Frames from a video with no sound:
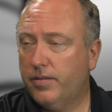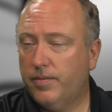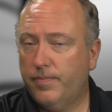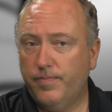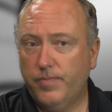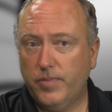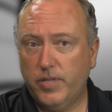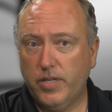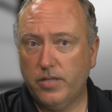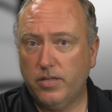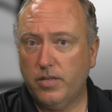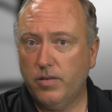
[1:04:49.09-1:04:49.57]

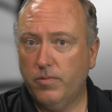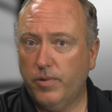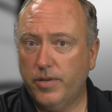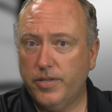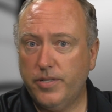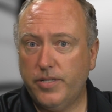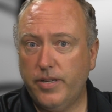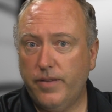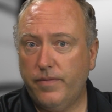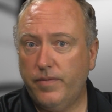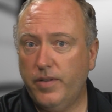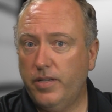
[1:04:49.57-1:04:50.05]
Cessna
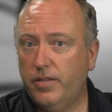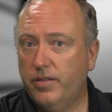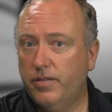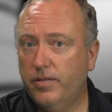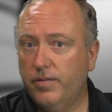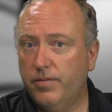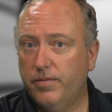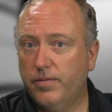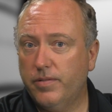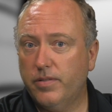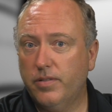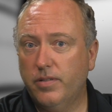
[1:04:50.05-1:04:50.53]

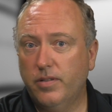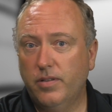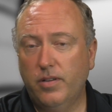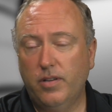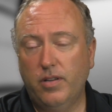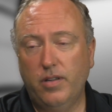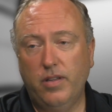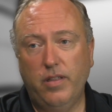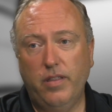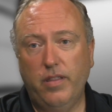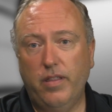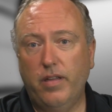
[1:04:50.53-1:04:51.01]
172s,
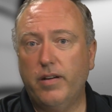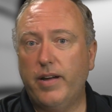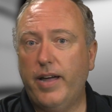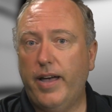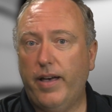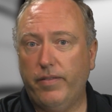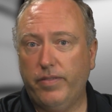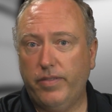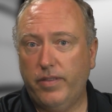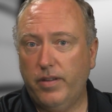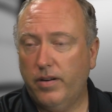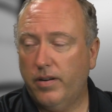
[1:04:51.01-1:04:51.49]
they're
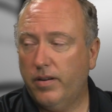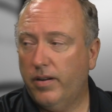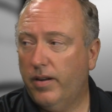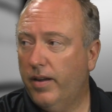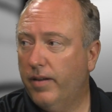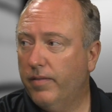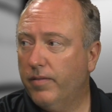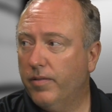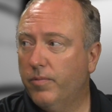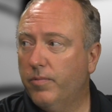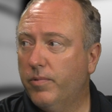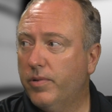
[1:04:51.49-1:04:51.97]
out there.
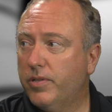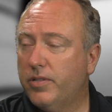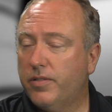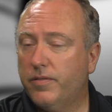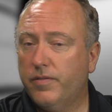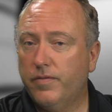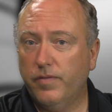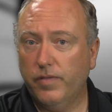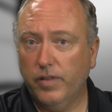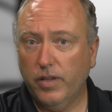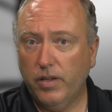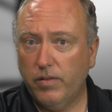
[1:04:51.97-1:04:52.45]
Everyone's
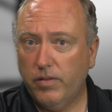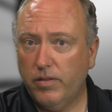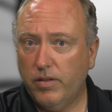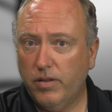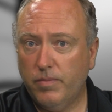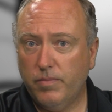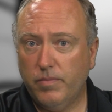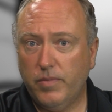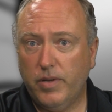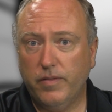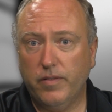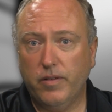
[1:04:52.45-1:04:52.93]
flown
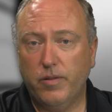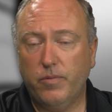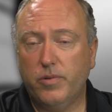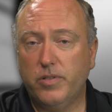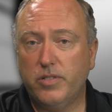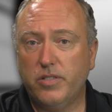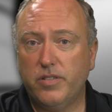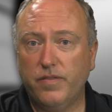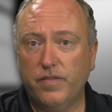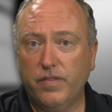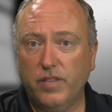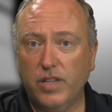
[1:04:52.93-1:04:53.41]
them,
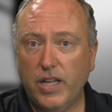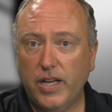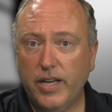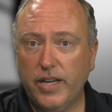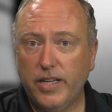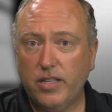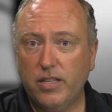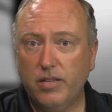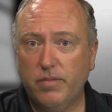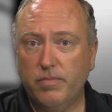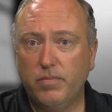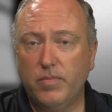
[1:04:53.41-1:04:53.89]
everyone's
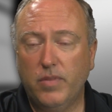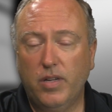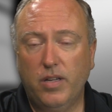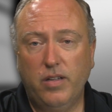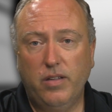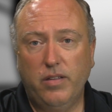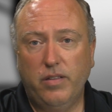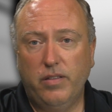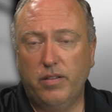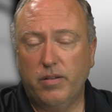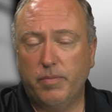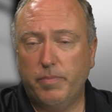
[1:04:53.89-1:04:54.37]
flying them.
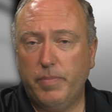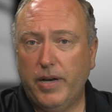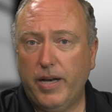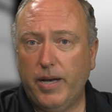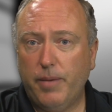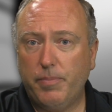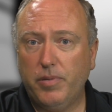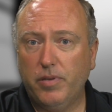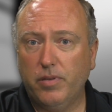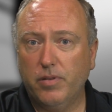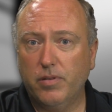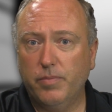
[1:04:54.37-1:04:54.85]
They're
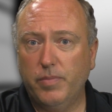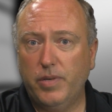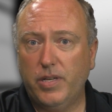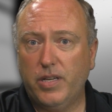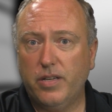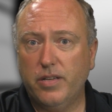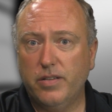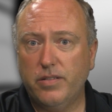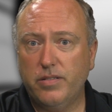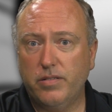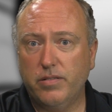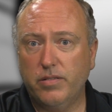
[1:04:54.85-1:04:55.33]
popular
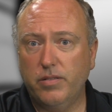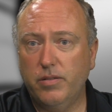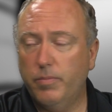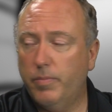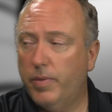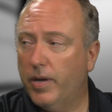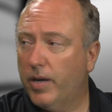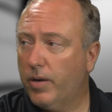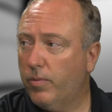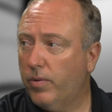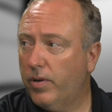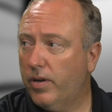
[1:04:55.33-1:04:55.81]
because they're
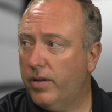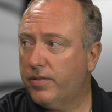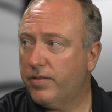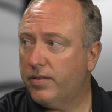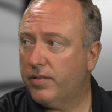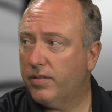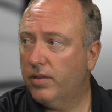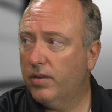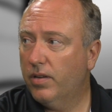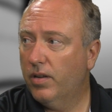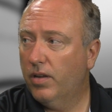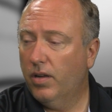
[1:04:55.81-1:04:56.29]

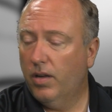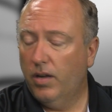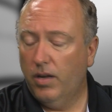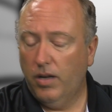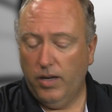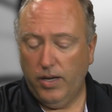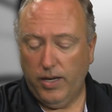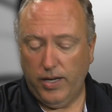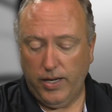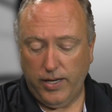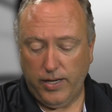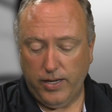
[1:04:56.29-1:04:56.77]
ubiquitous.
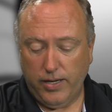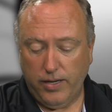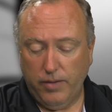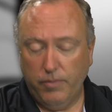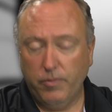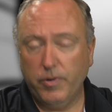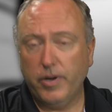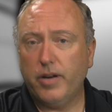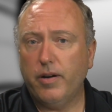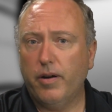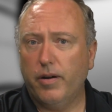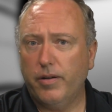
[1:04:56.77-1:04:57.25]

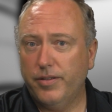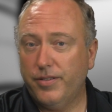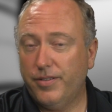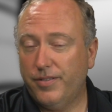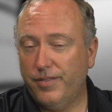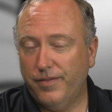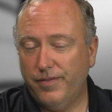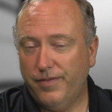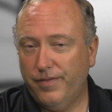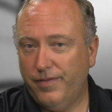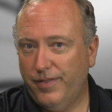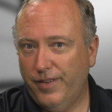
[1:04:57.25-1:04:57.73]
Regardless
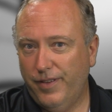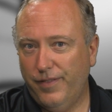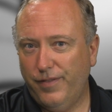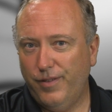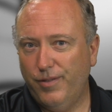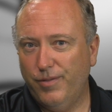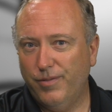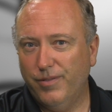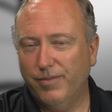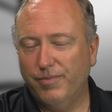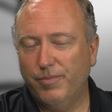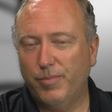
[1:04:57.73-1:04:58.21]
of if
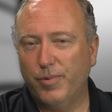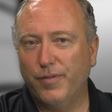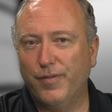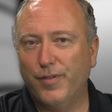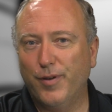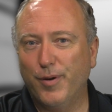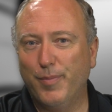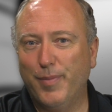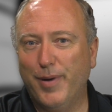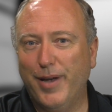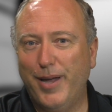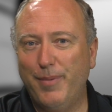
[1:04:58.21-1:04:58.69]
you
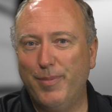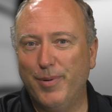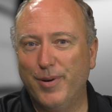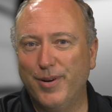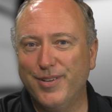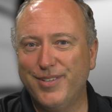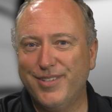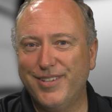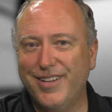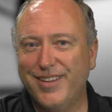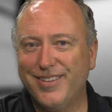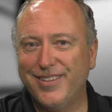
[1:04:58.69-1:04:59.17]
prefer Piper
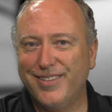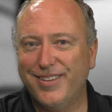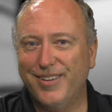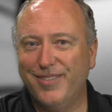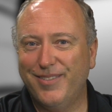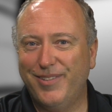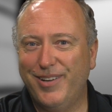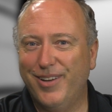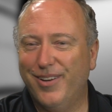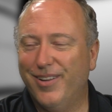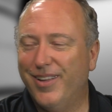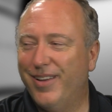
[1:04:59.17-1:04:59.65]
or Cessna,
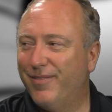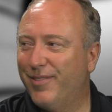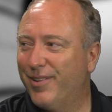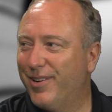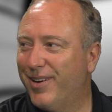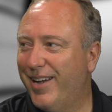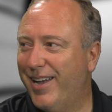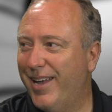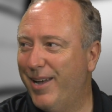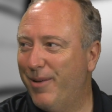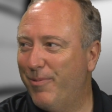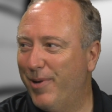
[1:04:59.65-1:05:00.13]
we all have our
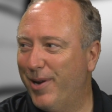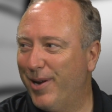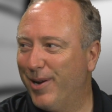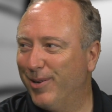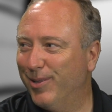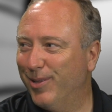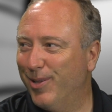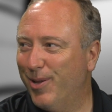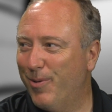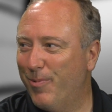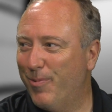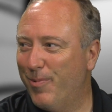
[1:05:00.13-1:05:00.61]
high wing or
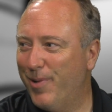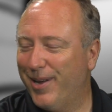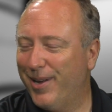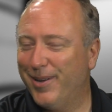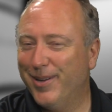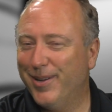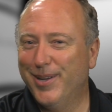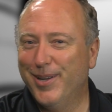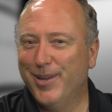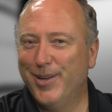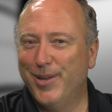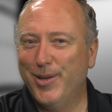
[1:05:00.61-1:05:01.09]
low wing
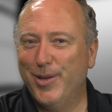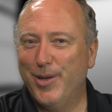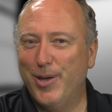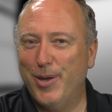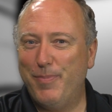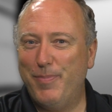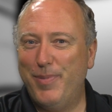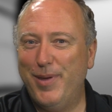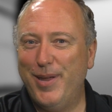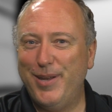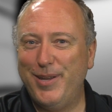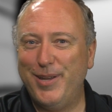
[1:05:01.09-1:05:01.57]

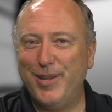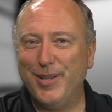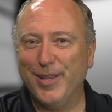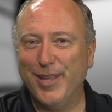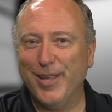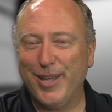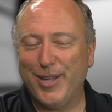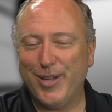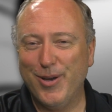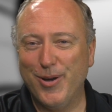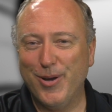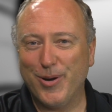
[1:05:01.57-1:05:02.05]
opinion
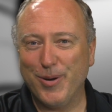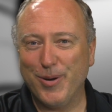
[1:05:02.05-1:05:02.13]
like Coke or